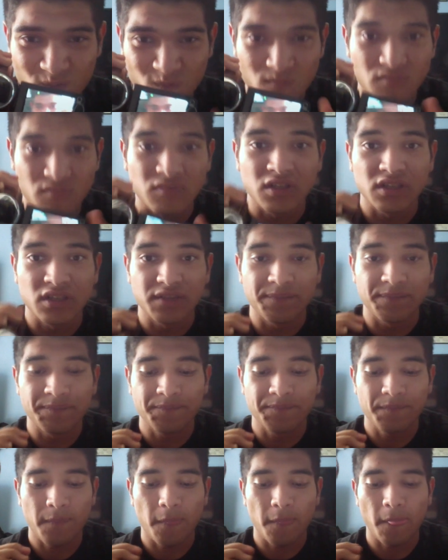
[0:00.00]
but
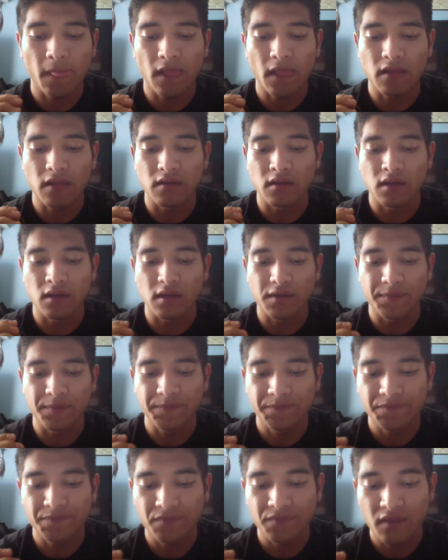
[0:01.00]
yeah,
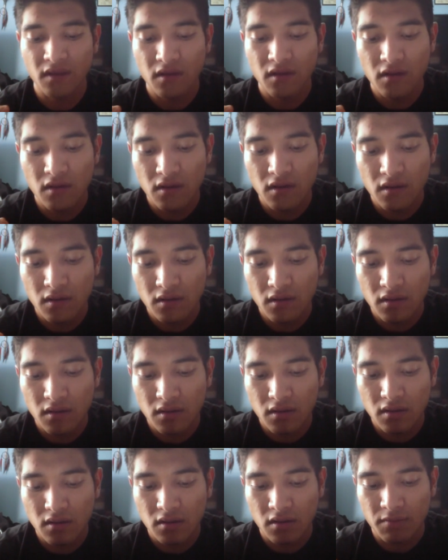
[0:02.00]

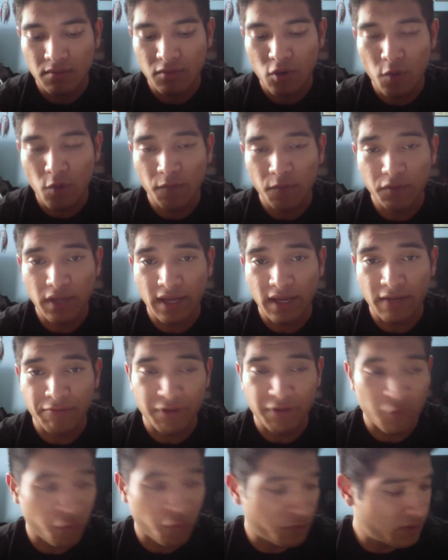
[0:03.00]
hopefully I can
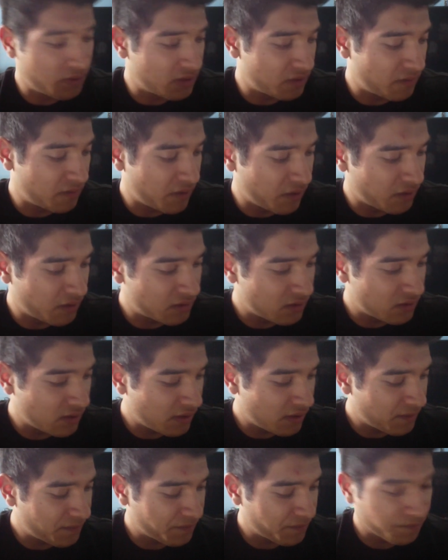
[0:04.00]
record this video
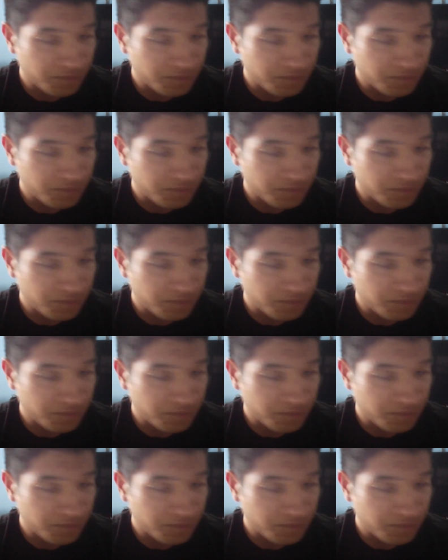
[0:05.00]
today.